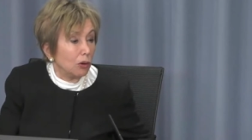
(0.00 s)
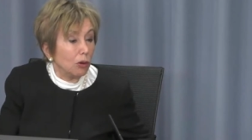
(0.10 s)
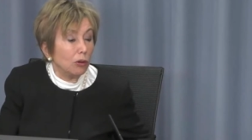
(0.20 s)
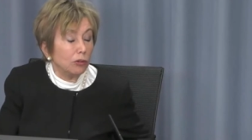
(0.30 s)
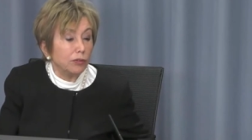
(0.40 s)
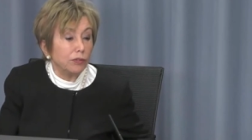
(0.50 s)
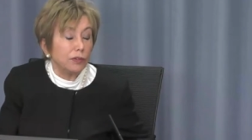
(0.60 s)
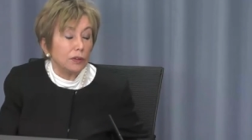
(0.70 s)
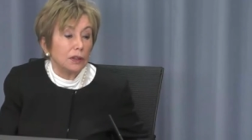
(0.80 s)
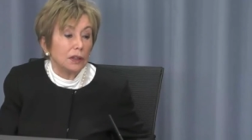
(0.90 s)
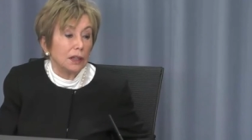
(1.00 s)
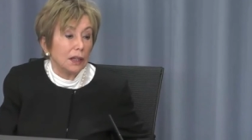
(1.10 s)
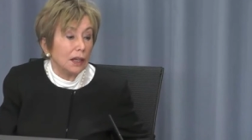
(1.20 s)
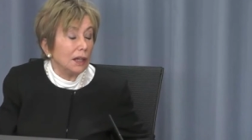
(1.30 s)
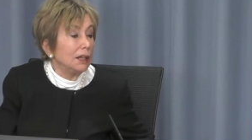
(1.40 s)
of
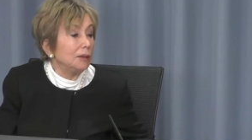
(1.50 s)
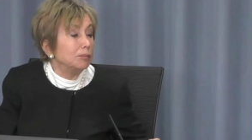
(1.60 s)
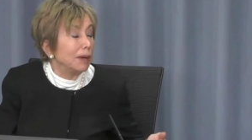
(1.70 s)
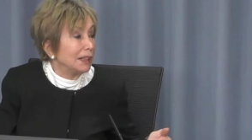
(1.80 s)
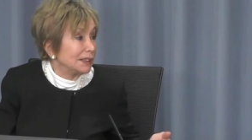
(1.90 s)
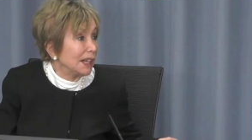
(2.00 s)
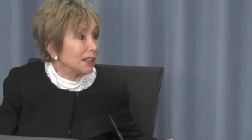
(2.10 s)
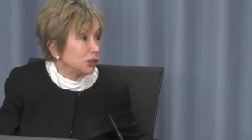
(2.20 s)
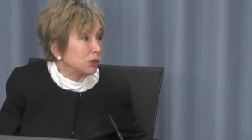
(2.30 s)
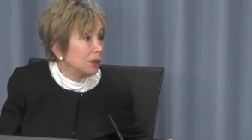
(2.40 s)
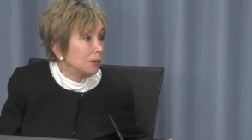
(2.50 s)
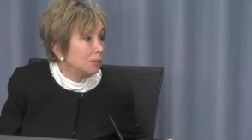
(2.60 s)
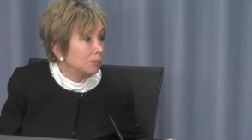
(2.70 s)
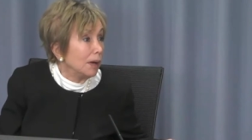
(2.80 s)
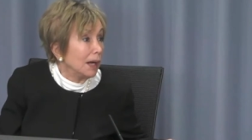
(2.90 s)
a bisexual
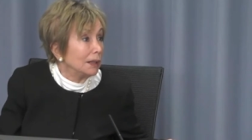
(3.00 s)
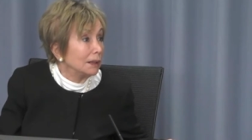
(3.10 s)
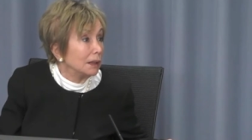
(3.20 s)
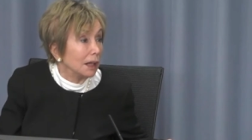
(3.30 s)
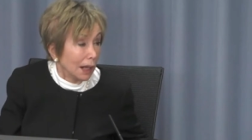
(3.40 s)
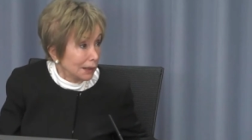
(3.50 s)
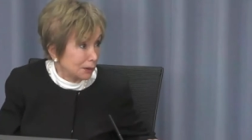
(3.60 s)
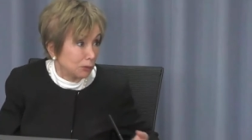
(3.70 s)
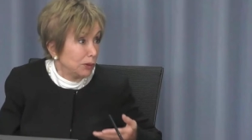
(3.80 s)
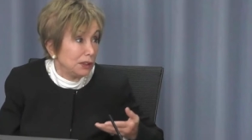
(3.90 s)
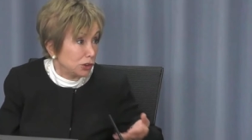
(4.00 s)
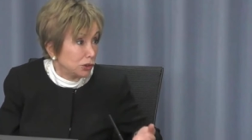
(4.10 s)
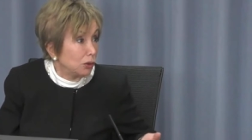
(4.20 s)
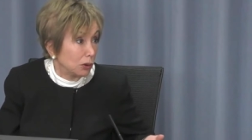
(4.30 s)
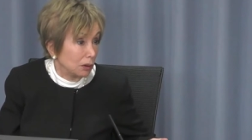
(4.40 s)
man, as we
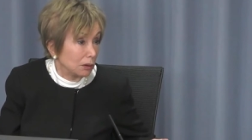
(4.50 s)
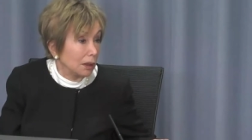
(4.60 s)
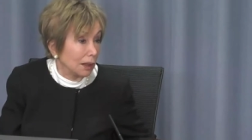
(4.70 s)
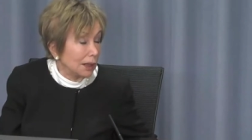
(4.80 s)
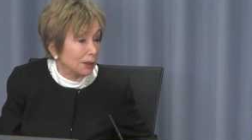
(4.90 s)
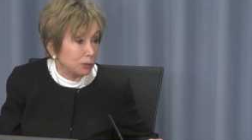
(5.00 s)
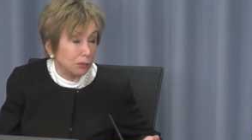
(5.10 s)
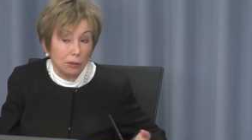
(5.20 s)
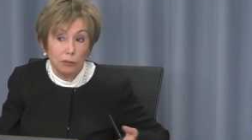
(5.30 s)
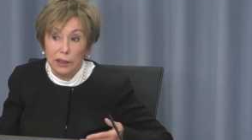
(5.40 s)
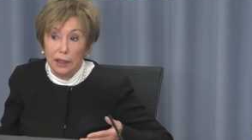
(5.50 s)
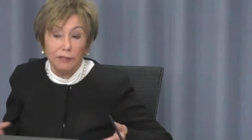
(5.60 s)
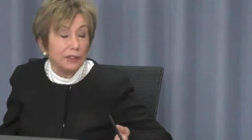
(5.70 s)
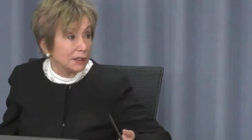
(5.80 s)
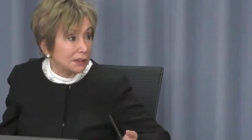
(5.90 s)
saw, uh, as we
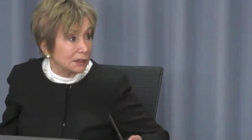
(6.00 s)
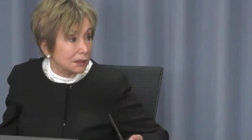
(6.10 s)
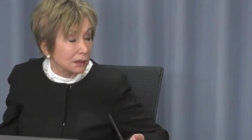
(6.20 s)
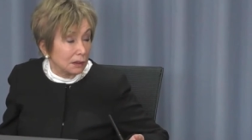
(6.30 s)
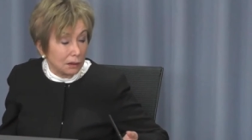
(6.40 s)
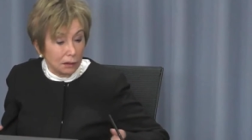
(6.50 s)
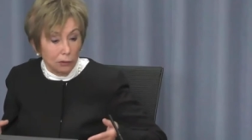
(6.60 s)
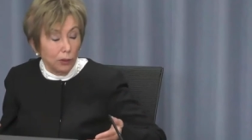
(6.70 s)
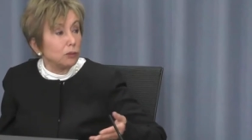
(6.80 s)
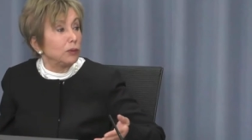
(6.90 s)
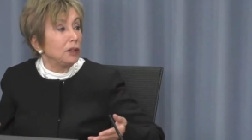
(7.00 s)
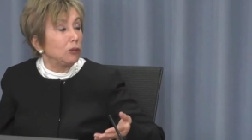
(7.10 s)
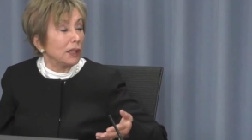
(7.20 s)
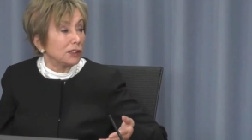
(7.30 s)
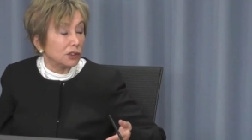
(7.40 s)
evidenced when we,
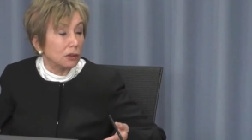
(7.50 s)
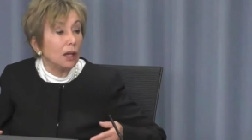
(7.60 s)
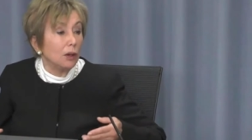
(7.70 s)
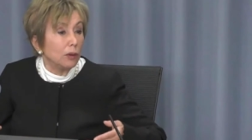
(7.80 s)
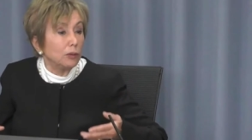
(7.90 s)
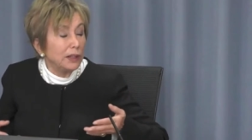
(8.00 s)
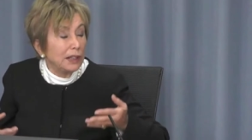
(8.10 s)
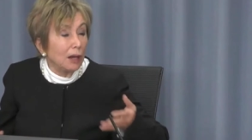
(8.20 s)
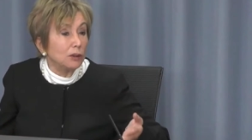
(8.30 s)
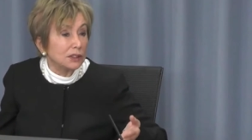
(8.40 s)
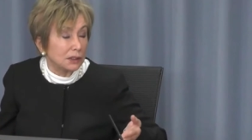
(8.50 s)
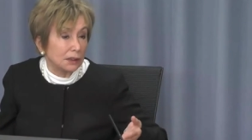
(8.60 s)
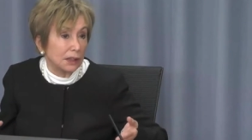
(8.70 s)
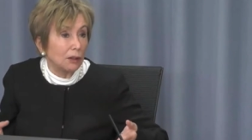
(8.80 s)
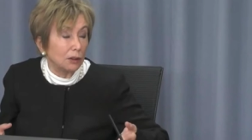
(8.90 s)
questioned, when we
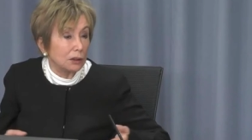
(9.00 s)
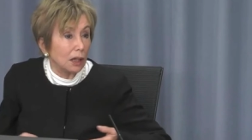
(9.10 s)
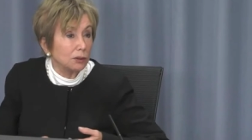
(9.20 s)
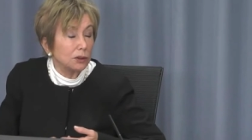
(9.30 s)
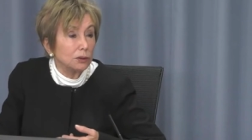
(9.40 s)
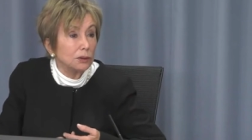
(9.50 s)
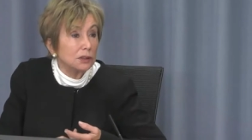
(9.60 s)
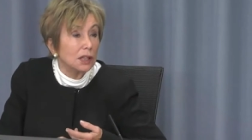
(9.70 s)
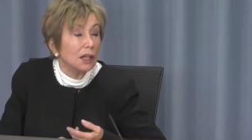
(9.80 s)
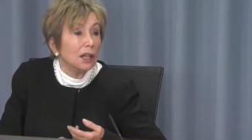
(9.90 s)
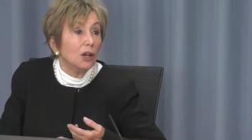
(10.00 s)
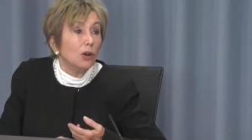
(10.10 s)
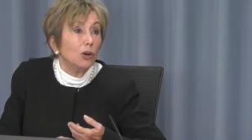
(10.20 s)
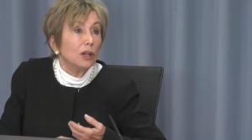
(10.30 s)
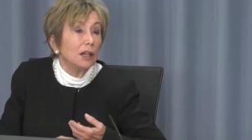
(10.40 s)
counseled our, our donors,
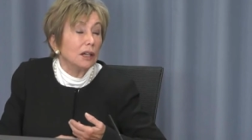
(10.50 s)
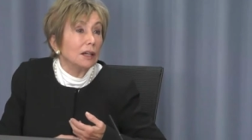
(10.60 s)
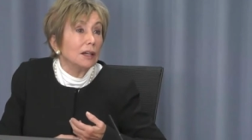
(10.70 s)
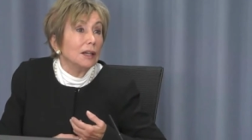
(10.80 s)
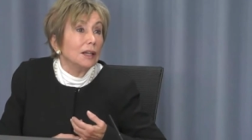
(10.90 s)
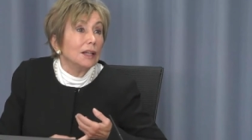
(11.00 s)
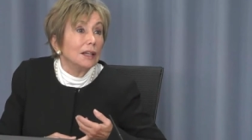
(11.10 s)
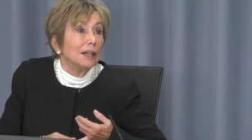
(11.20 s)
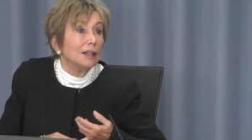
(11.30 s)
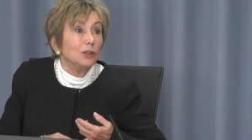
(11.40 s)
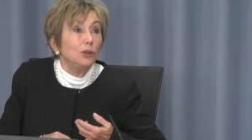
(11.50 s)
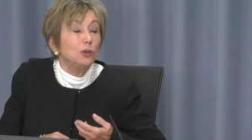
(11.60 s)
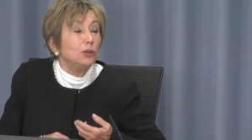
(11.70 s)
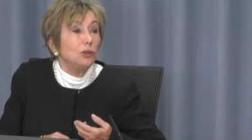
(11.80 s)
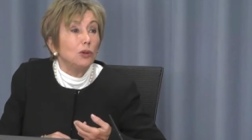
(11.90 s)
uh,
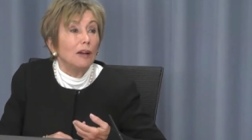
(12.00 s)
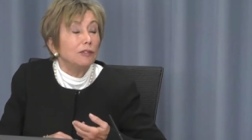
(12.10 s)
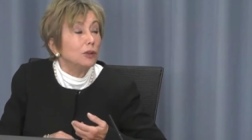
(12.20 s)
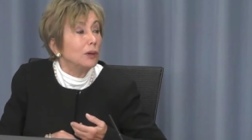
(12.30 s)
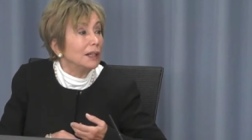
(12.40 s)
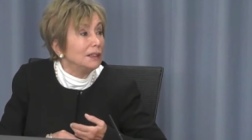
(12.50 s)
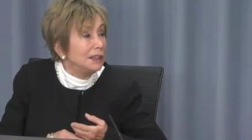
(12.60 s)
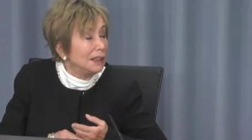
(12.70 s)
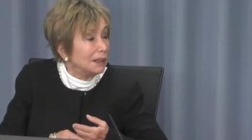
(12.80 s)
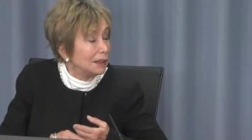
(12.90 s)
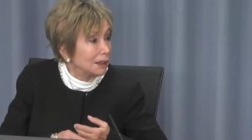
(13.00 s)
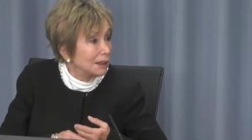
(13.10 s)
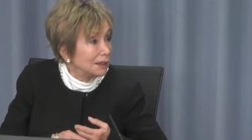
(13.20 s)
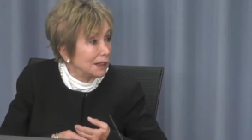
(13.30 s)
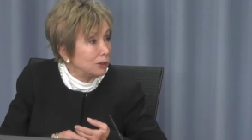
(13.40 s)
you, you have no idea
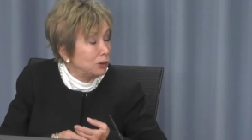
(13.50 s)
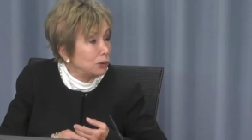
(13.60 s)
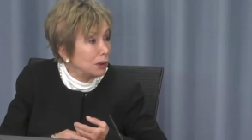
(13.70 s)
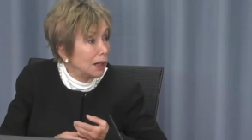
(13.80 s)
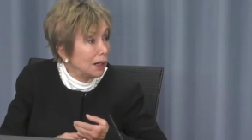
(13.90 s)
that you